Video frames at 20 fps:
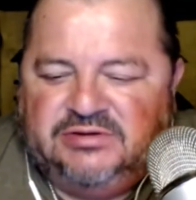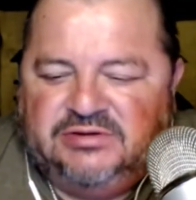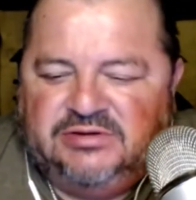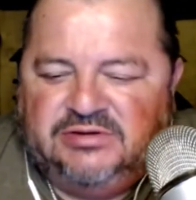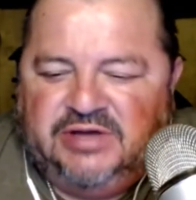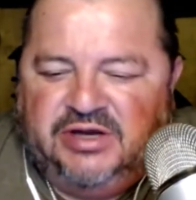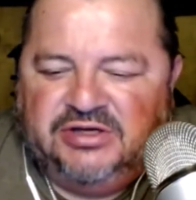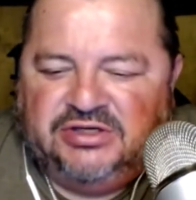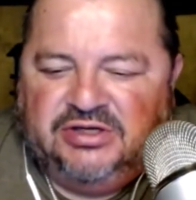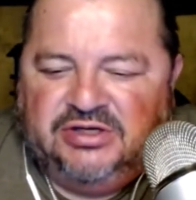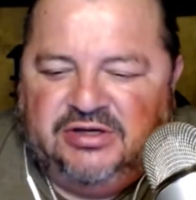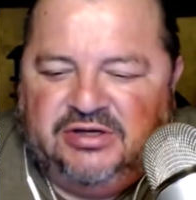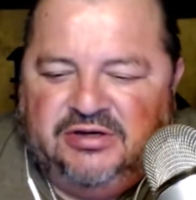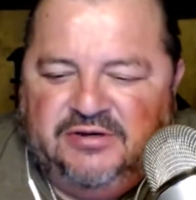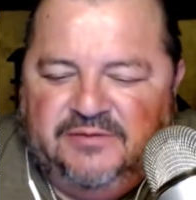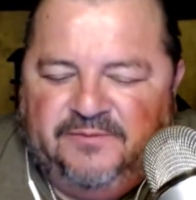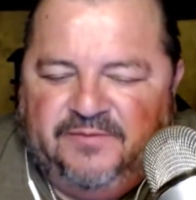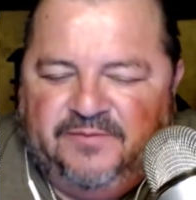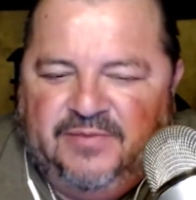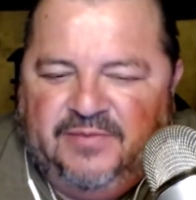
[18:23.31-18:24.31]
kind of
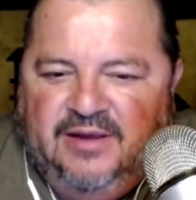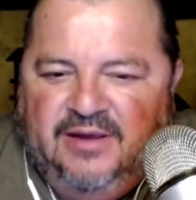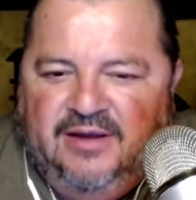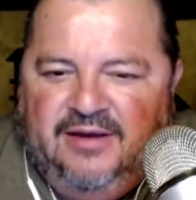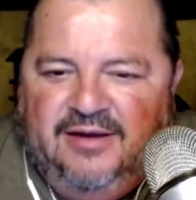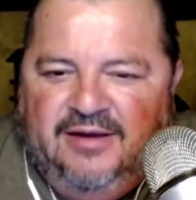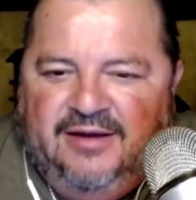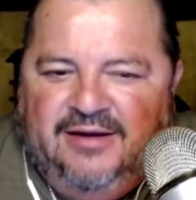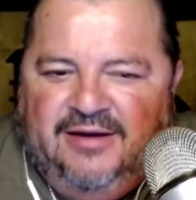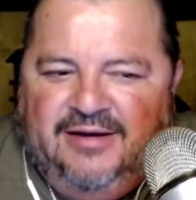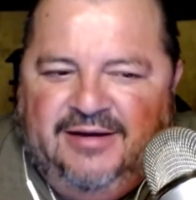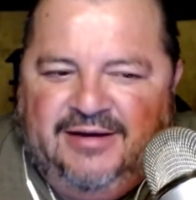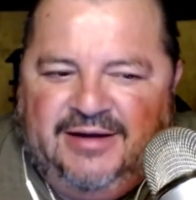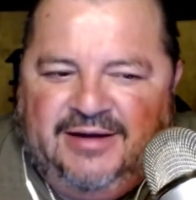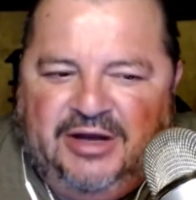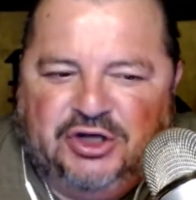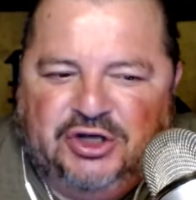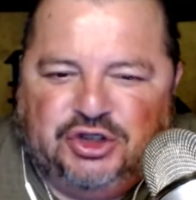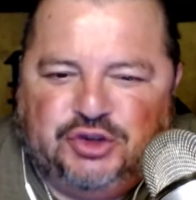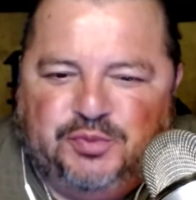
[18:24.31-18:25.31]

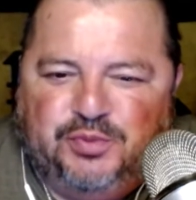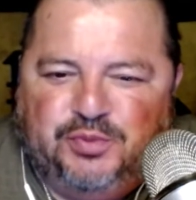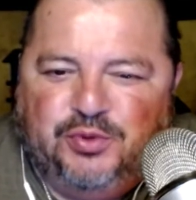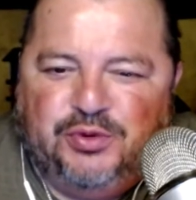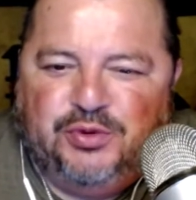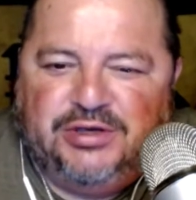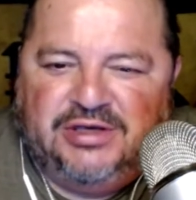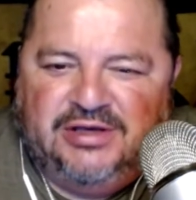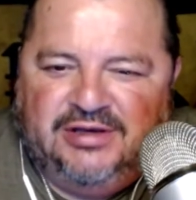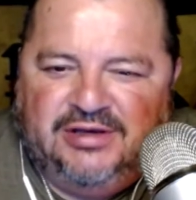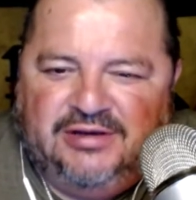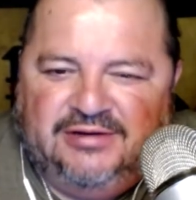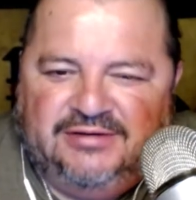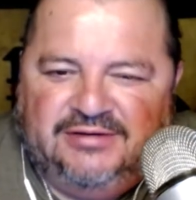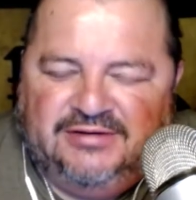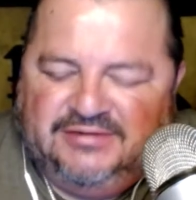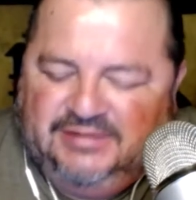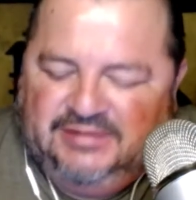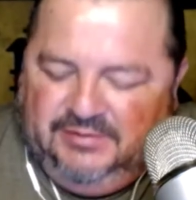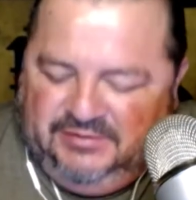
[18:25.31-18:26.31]
spooky to
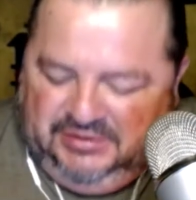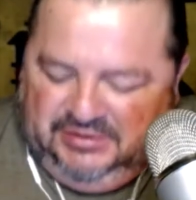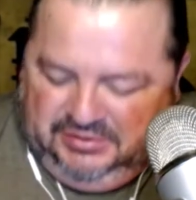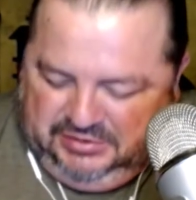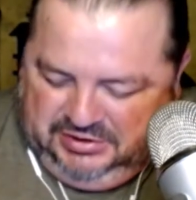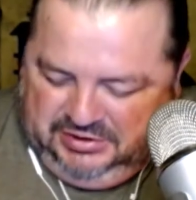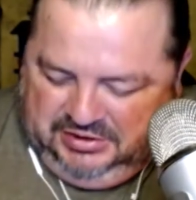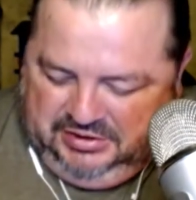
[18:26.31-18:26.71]
some degree.